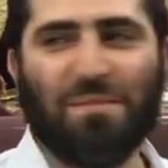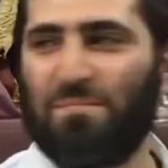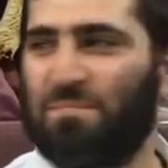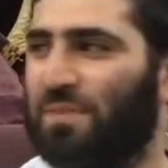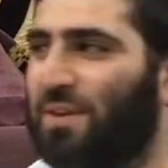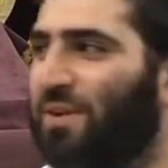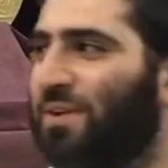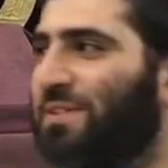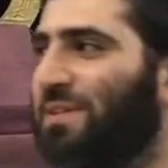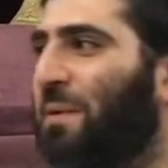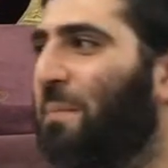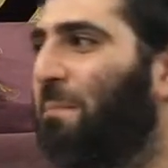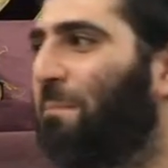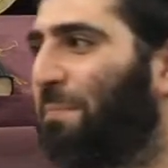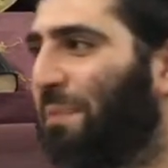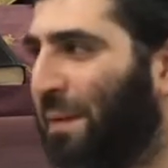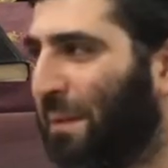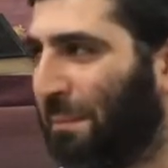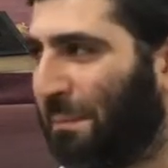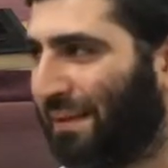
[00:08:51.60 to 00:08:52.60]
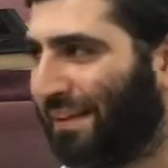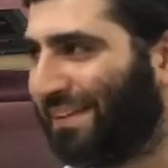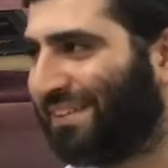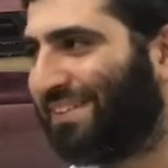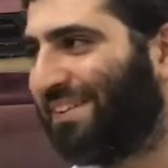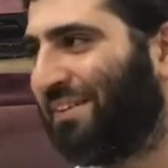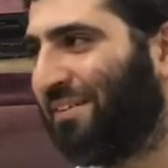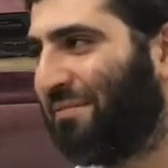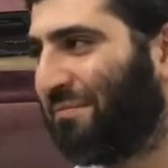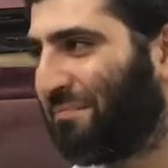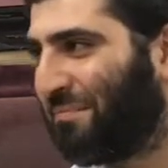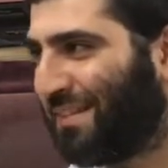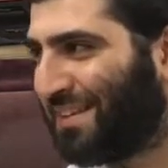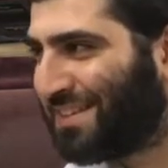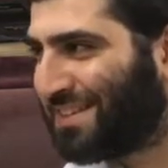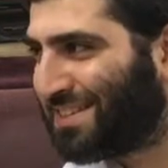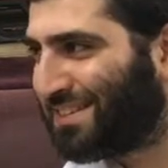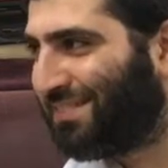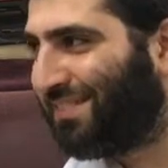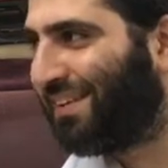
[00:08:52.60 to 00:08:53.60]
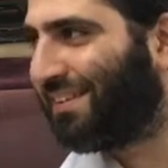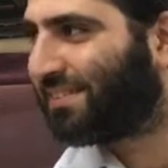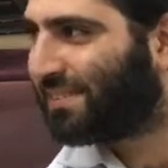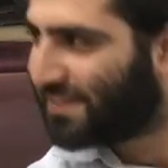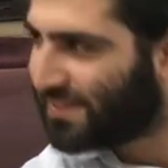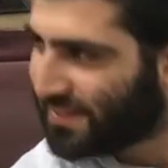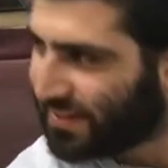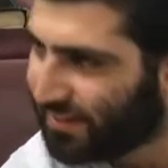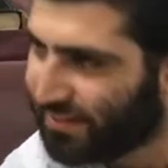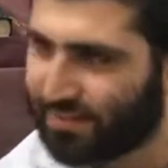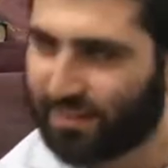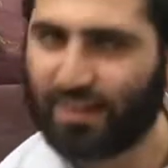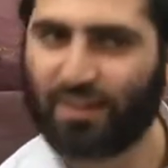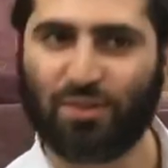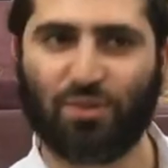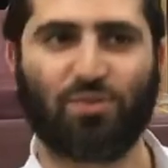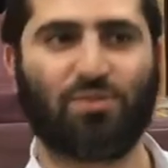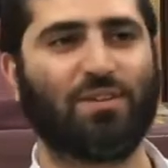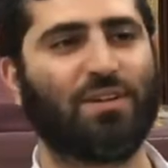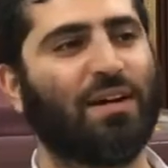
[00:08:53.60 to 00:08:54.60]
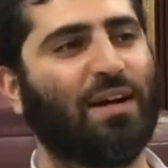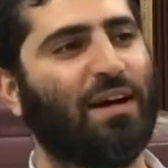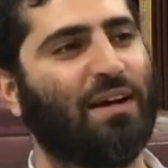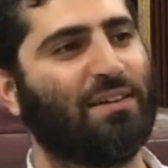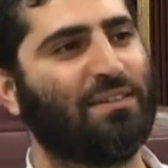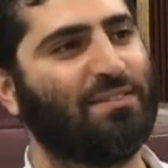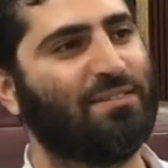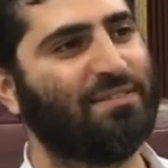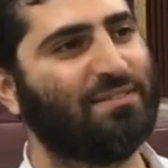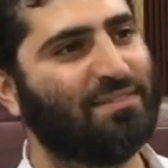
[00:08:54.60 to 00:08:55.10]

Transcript: There is a biblical mitzvah to say thank you to God.